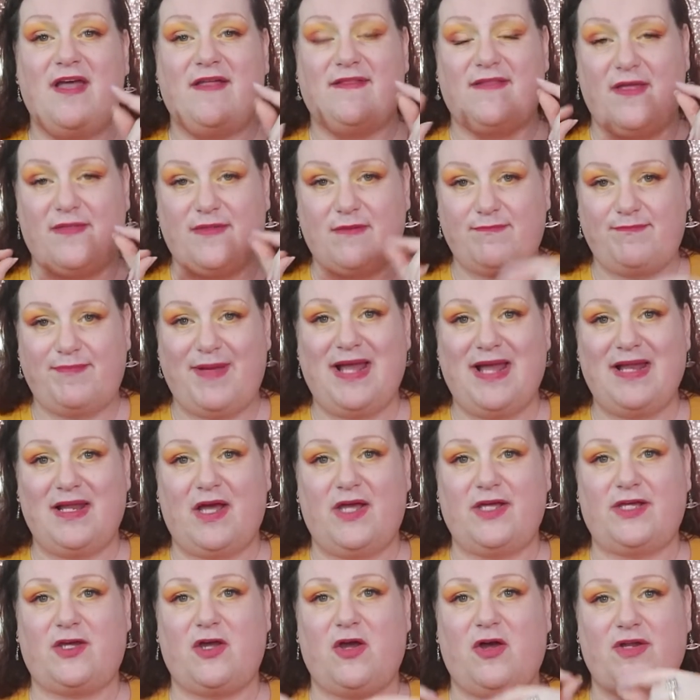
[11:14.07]
that the bell
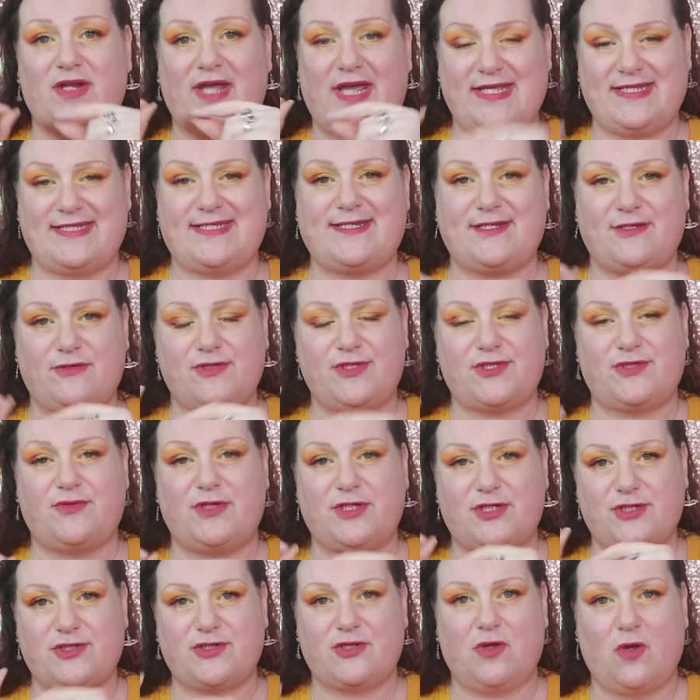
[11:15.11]
icon is still
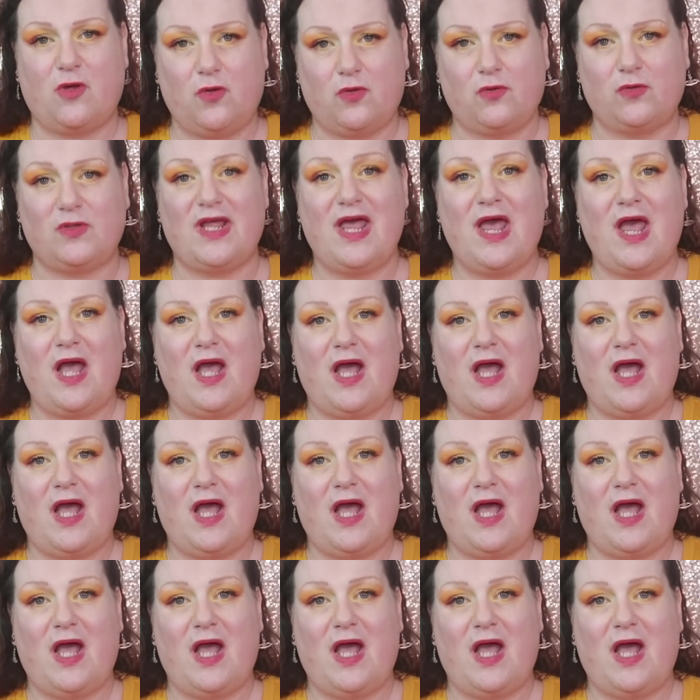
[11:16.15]
switched to all?